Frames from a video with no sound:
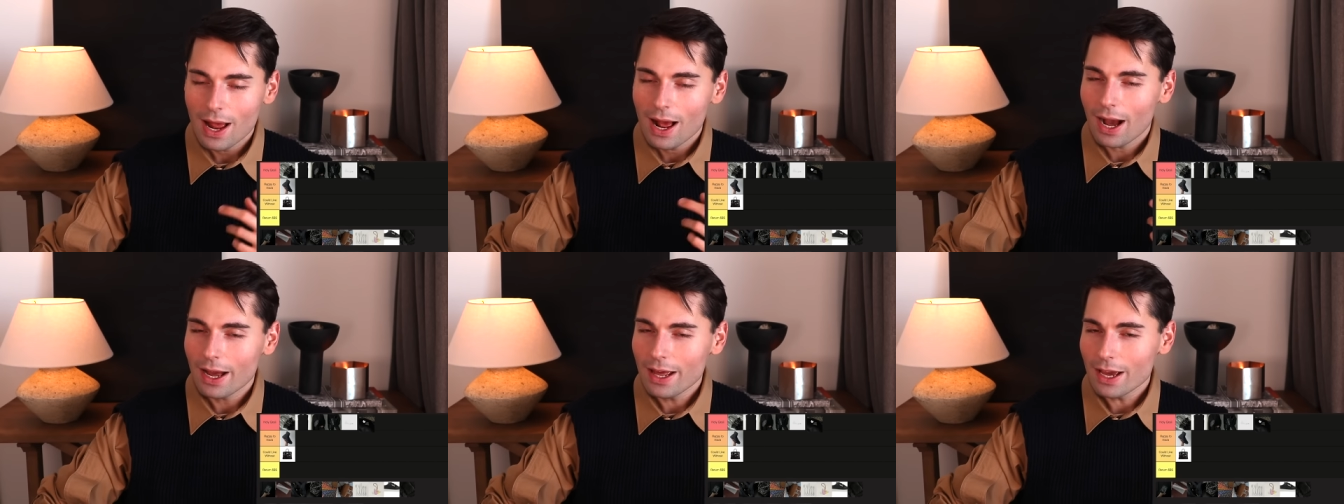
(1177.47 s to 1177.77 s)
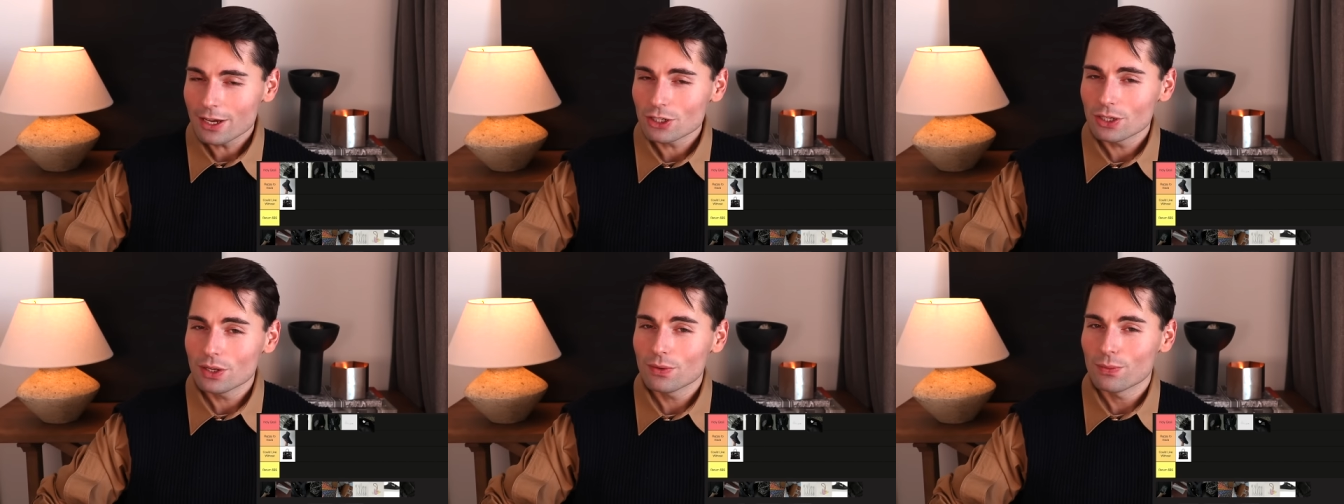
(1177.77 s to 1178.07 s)
I
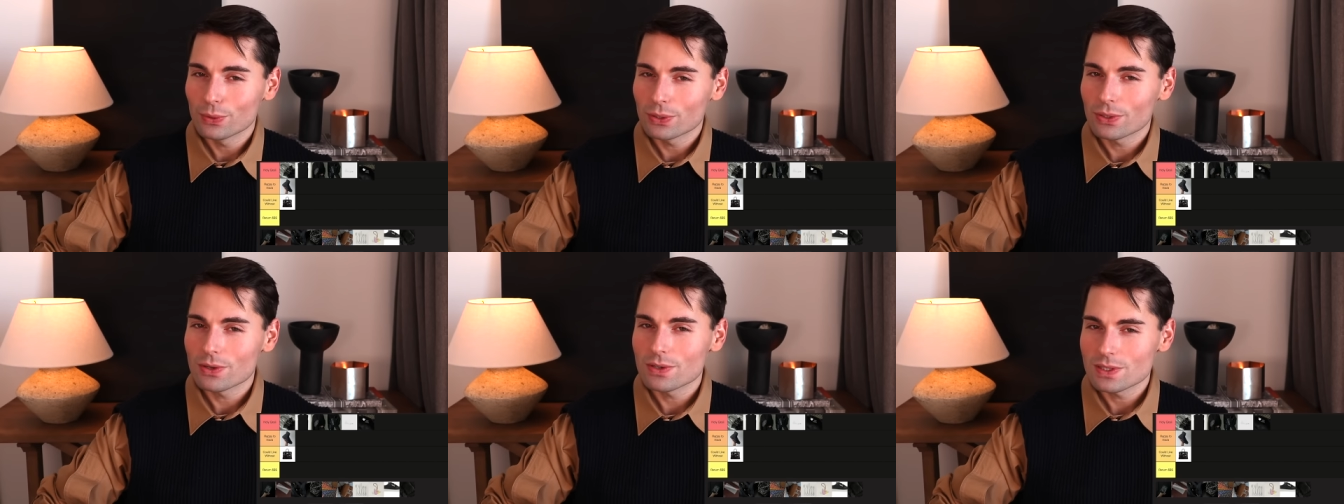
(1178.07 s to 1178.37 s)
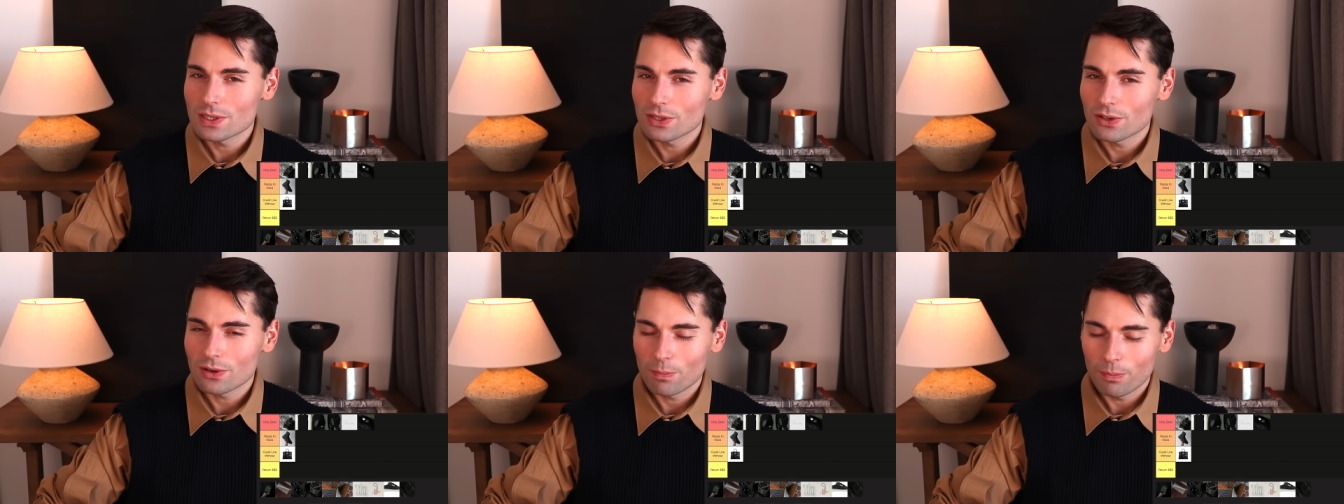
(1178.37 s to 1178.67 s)
actually would
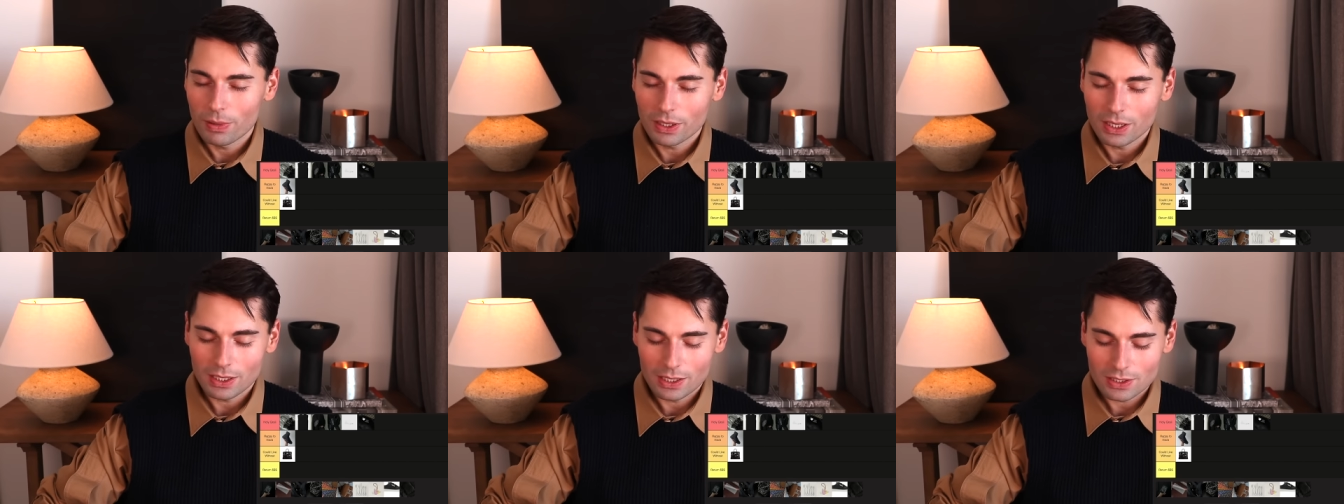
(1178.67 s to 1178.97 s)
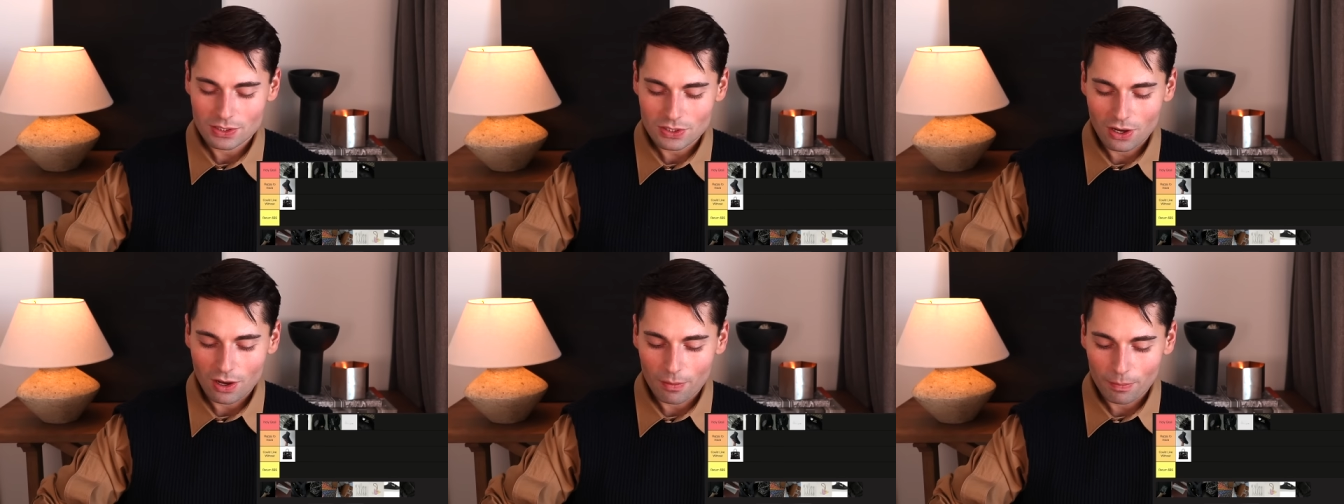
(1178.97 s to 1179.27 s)
consider picking
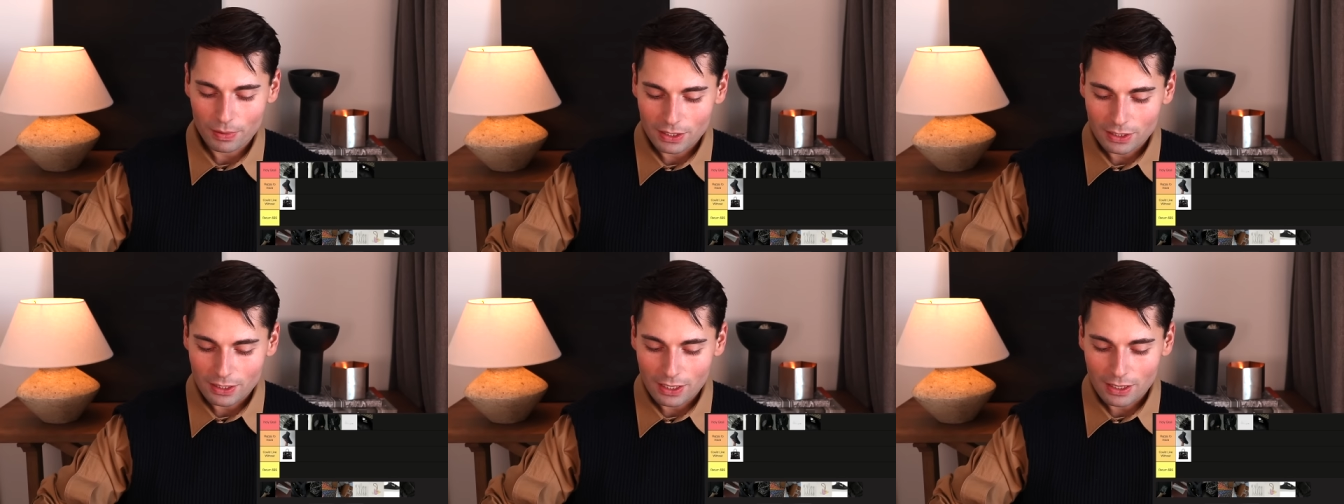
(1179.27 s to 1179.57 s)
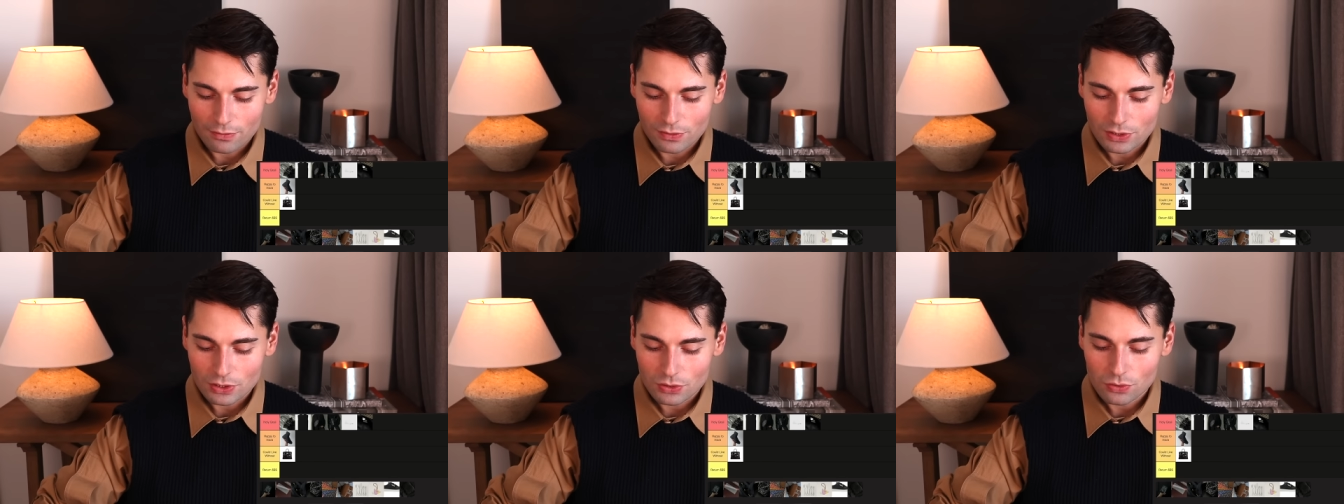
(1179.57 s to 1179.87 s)
this up in navy